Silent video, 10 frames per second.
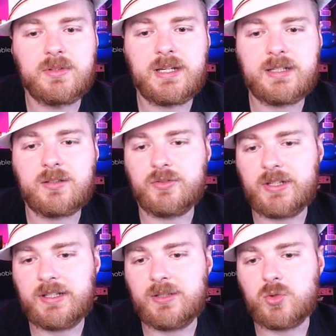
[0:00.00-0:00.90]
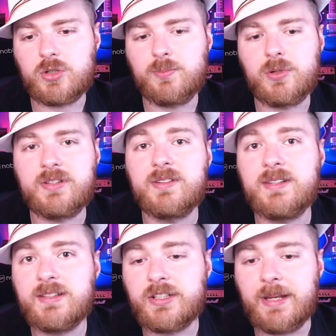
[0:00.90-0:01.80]
that contain the word police
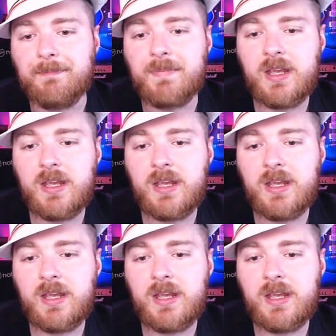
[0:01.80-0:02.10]
in their name.